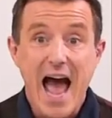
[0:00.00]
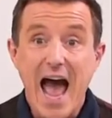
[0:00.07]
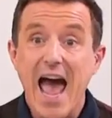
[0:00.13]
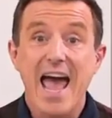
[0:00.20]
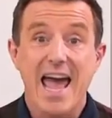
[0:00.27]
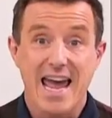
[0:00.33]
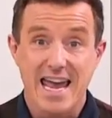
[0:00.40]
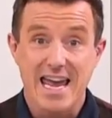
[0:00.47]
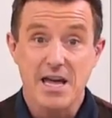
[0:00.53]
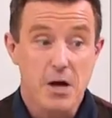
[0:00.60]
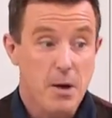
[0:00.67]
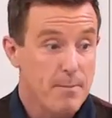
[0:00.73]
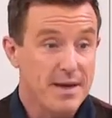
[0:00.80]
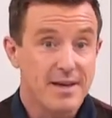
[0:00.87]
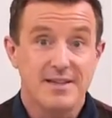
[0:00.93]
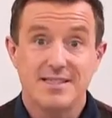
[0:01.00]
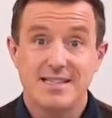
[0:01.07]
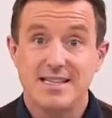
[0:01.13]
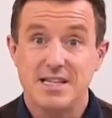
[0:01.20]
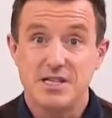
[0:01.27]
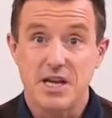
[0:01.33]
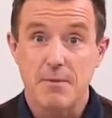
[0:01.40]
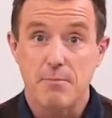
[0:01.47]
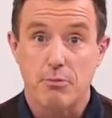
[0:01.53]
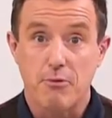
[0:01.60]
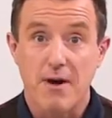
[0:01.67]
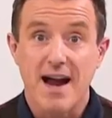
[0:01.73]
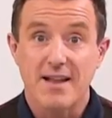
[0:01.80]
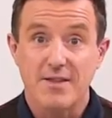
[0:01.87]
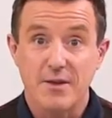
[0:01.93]
A, because this is a
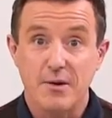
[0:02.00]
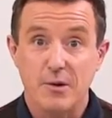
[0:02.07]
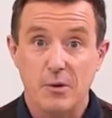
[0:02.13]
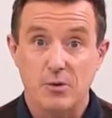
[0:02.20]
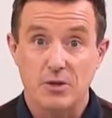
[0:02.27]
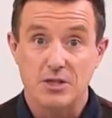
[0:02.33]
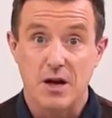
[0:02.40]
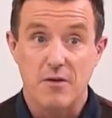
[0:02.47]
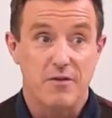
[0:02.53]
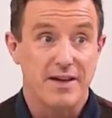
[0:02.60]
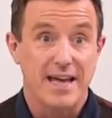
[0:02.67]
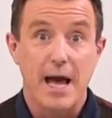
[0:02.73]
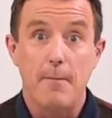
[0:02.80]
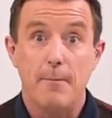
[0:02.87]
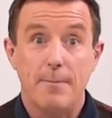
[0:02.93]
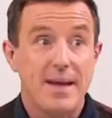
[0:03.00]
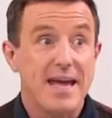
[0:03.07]
brand new launch, don't forget.